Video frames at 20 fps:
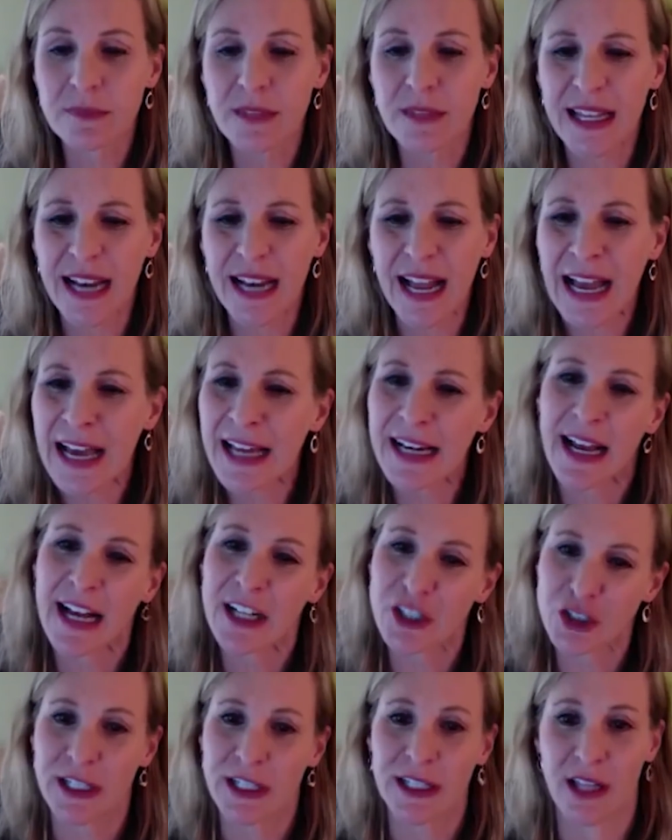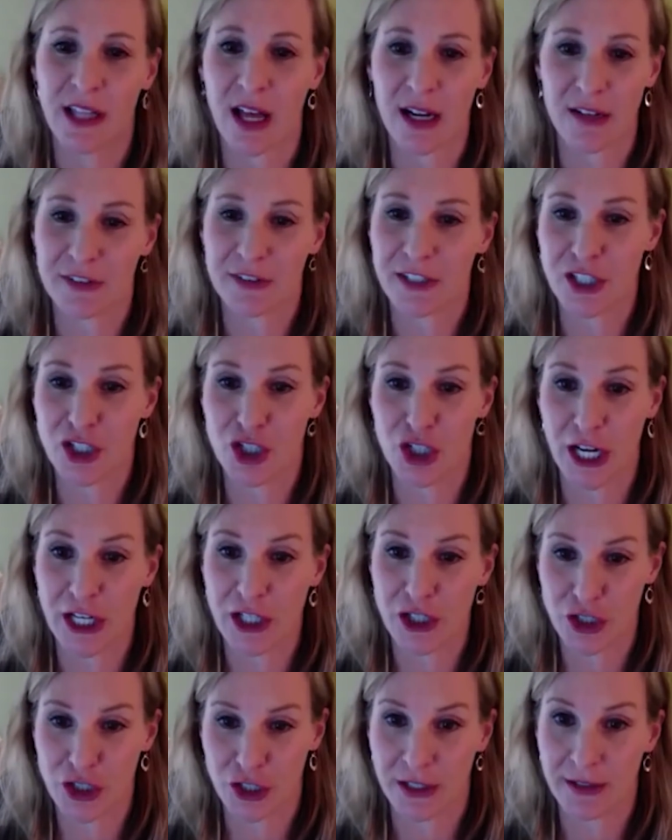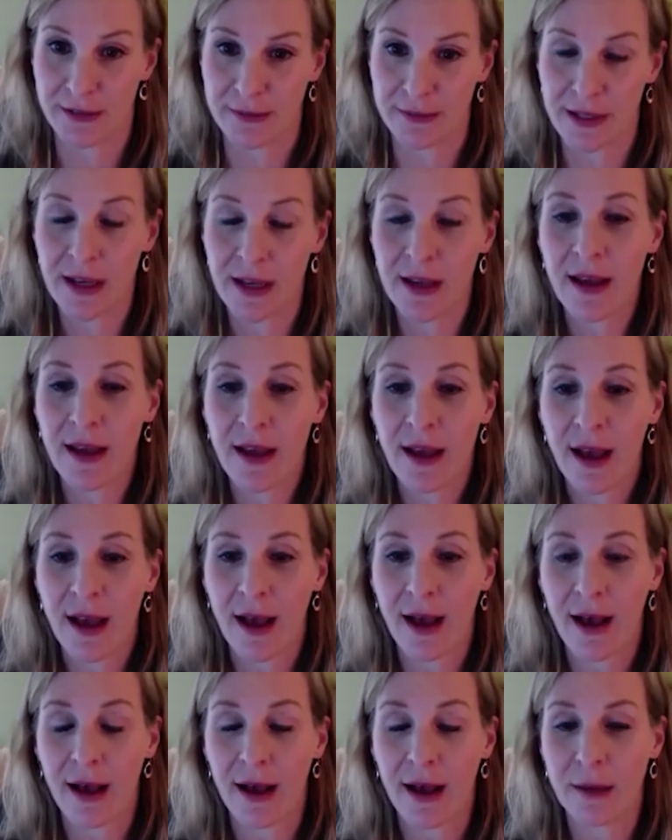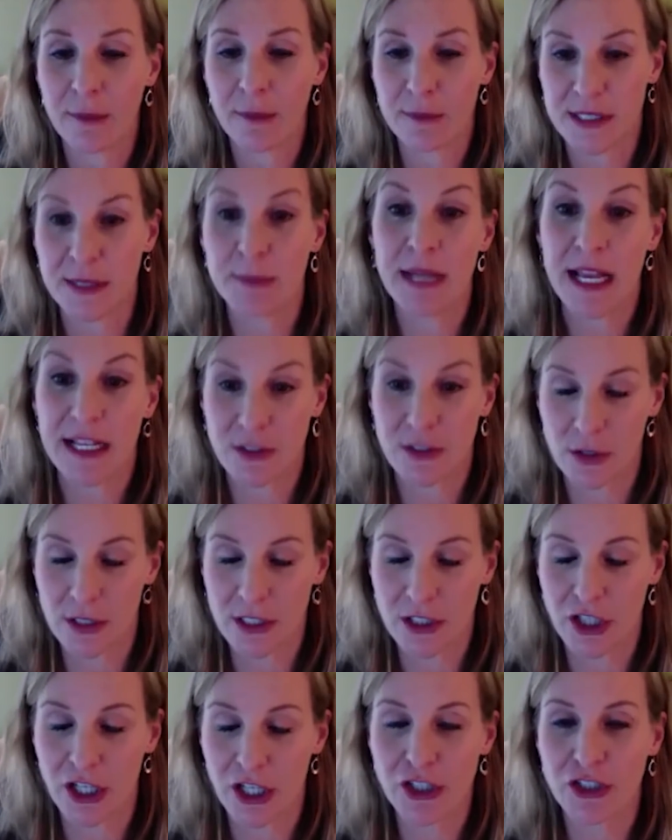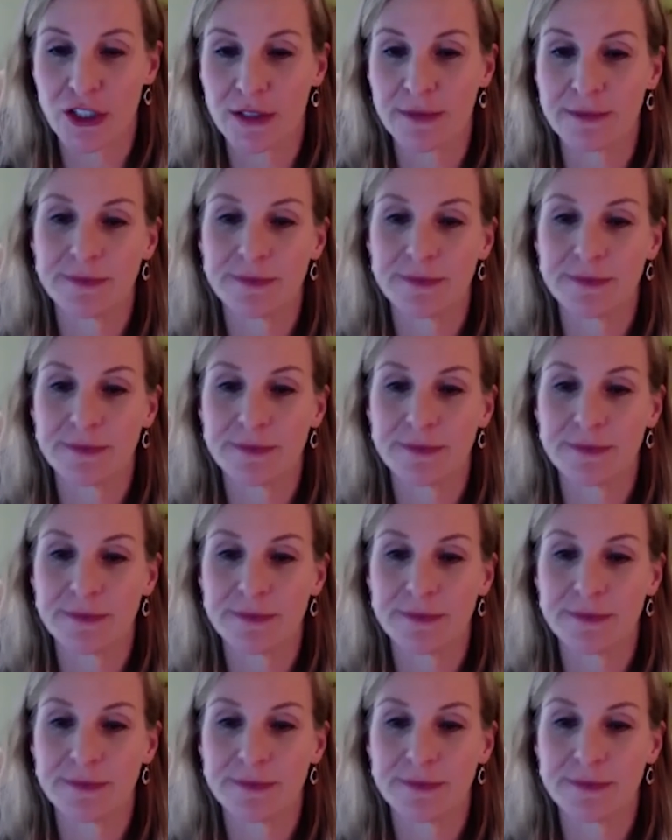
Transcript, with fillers: And I had actually a lot of congestion, um, some nasal congestion.